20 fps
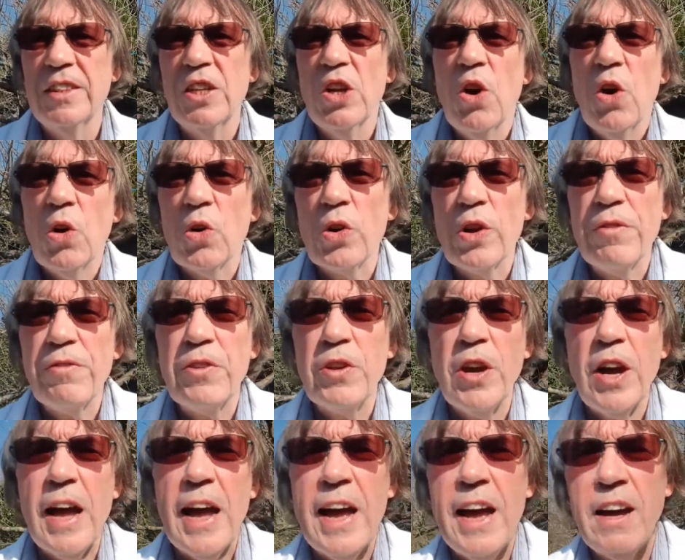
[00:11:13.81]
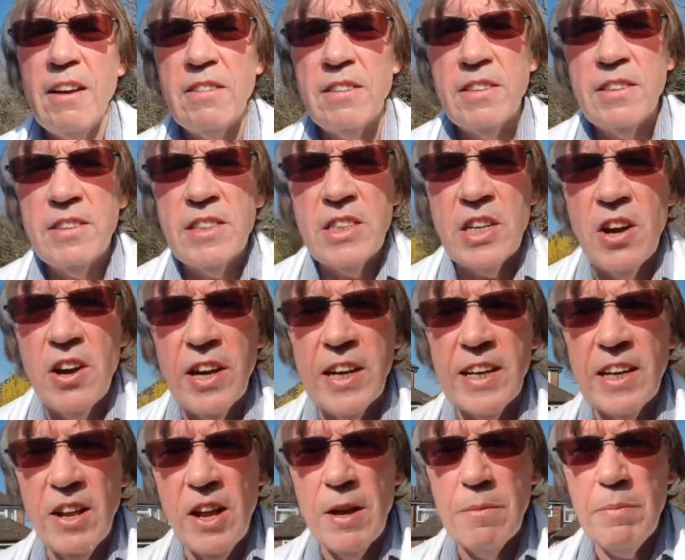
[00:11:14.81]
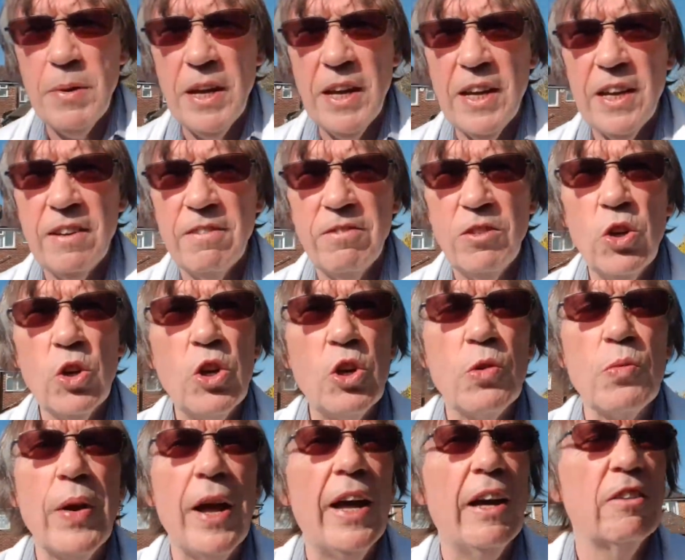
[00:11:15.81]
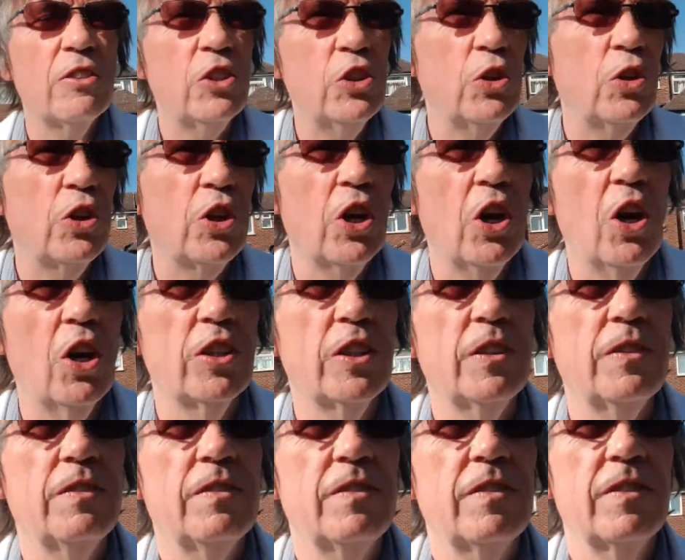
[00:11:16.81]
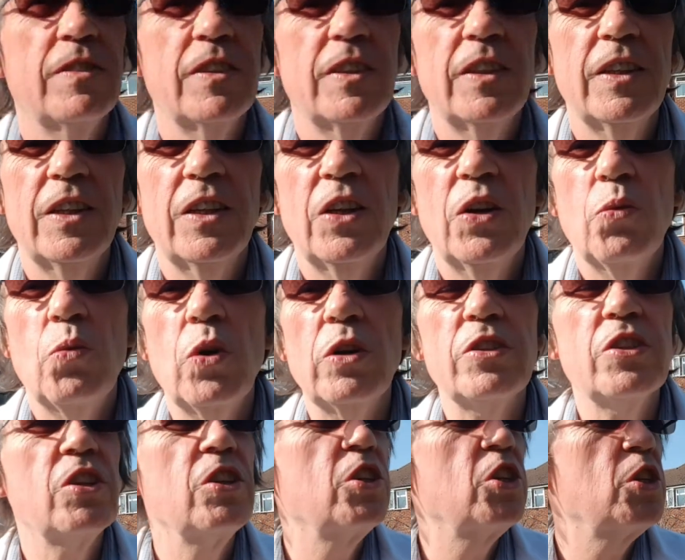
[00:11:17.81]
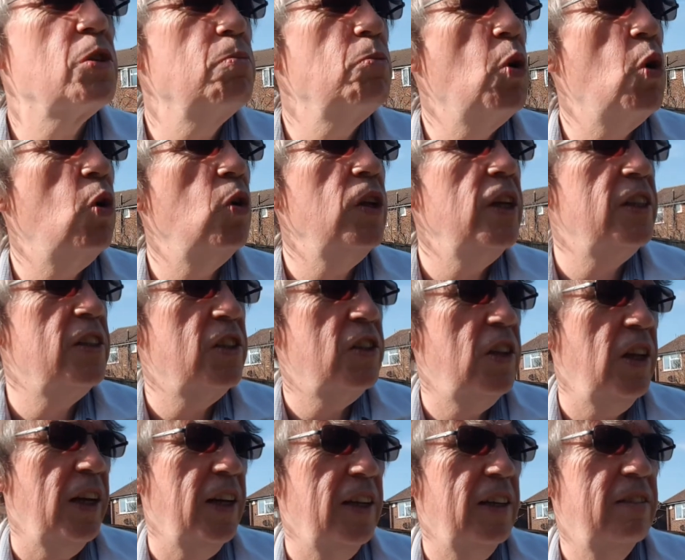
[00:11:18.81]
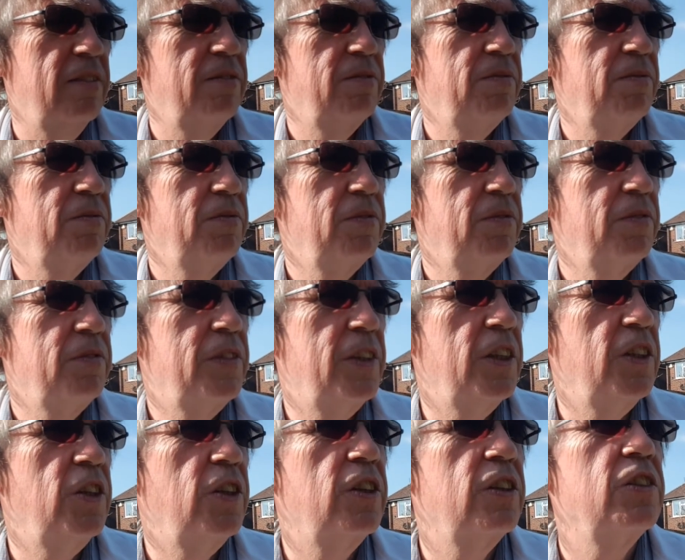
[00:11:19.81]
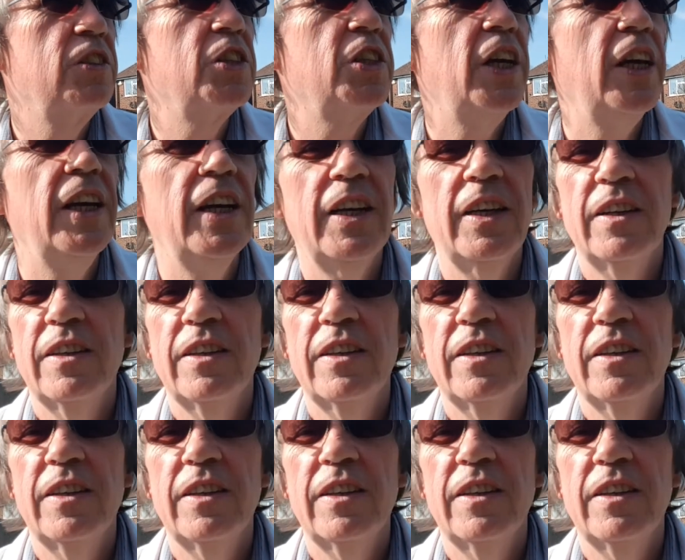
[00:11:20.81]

Or if you're outside like me, look around your garden. What's the smallest thing that you can see?